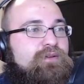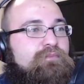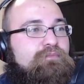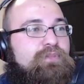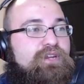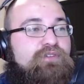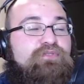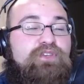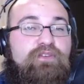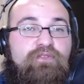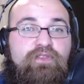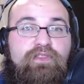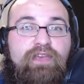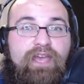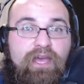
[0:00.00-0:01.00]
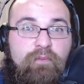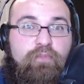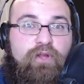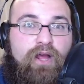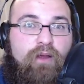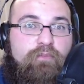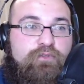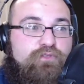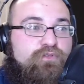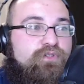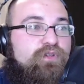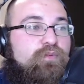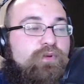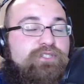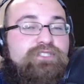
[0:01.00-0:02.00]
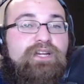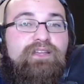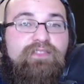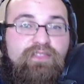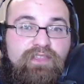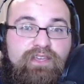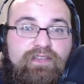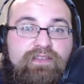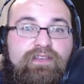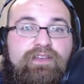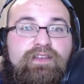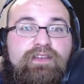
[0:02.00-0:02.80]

But if given the ample opportunity, which I think